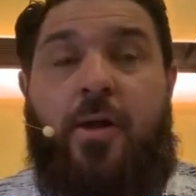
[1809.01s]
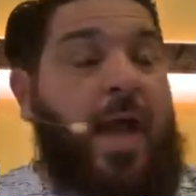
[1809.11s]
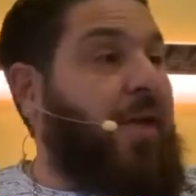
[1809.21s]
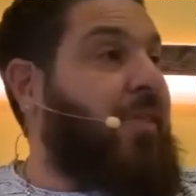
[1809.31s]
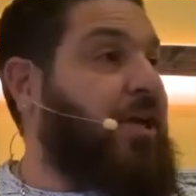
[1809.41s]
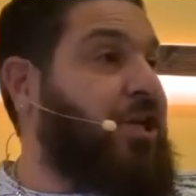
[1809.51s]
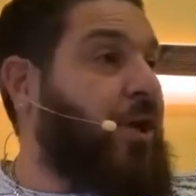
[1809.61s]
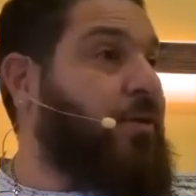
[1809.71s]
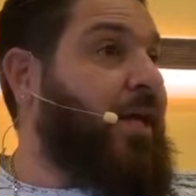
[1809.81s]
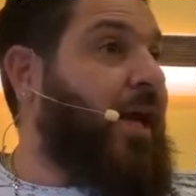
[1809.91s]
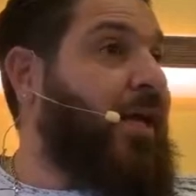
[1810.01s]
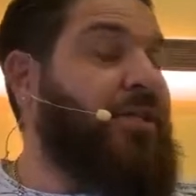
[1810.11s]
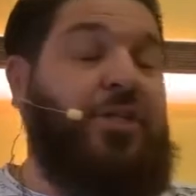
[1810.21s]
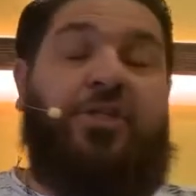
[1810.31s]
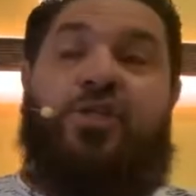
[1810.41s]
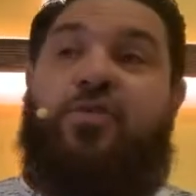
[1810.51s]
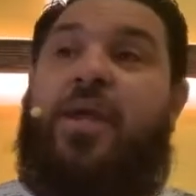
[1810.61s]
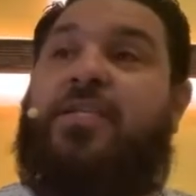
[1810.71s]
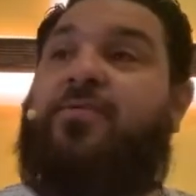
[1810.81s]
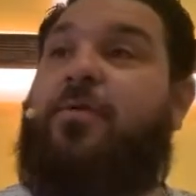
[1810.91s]
And that she knows that it's a
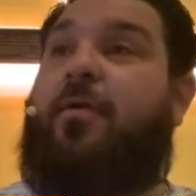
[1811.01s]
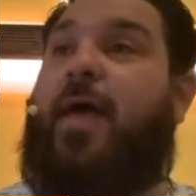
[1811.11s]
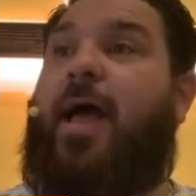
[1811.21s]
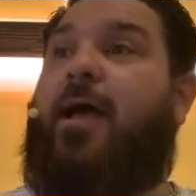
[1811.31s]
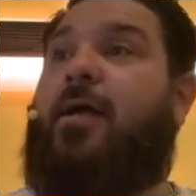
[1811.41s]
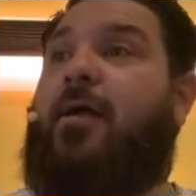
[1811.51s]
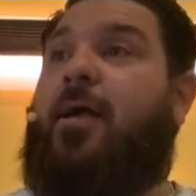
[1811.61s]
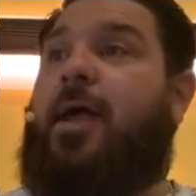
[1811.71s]
disgrace for that.